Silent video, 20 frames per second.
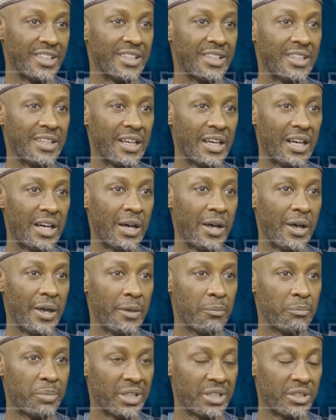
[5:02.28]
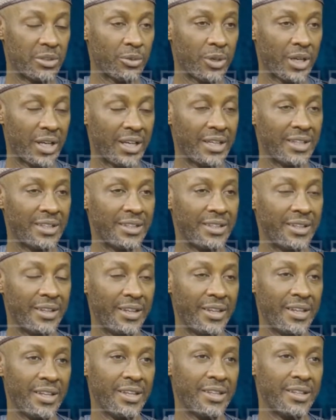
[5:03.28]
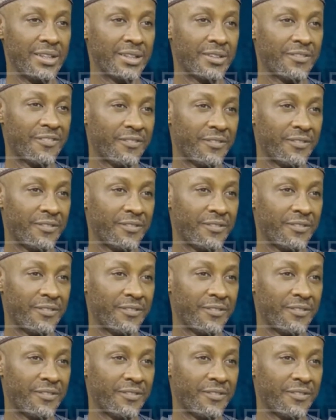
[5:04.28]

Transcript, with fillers: Mm. Uh, in particular, the